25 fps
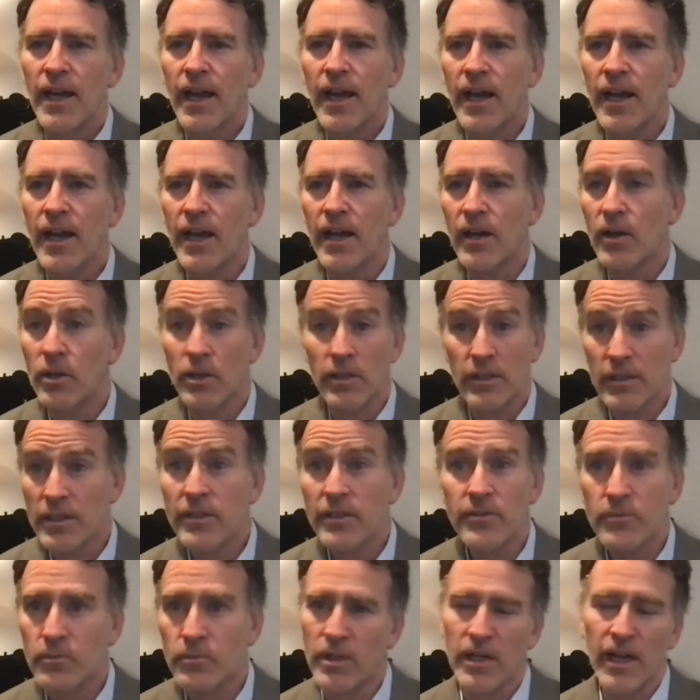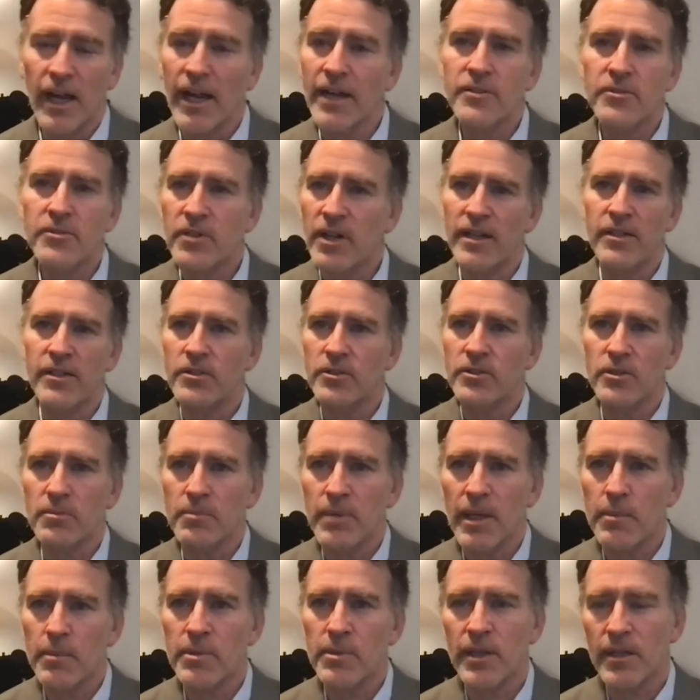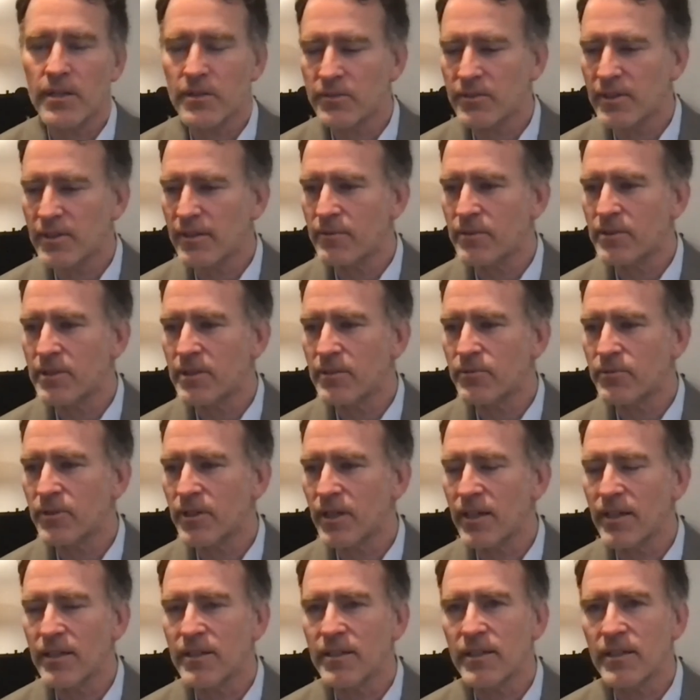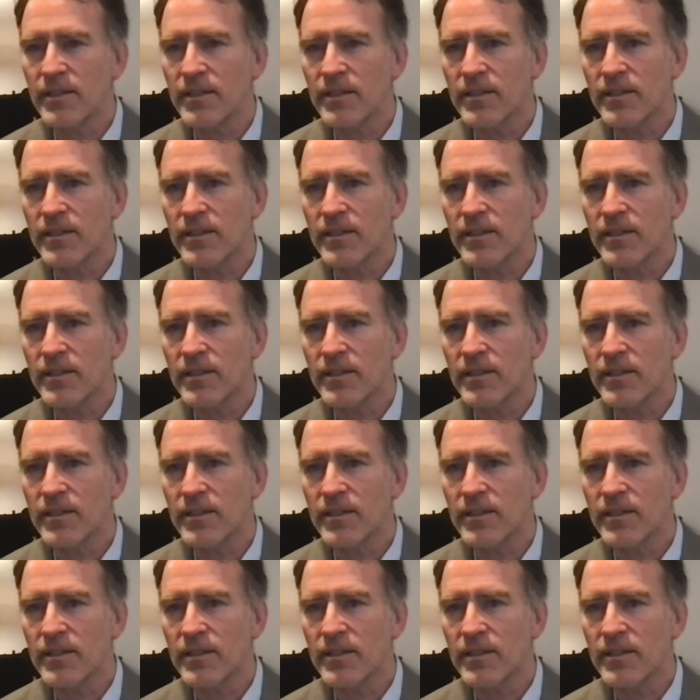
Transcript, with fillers: uh, or at least what I try to do. Maybe others have a different idea.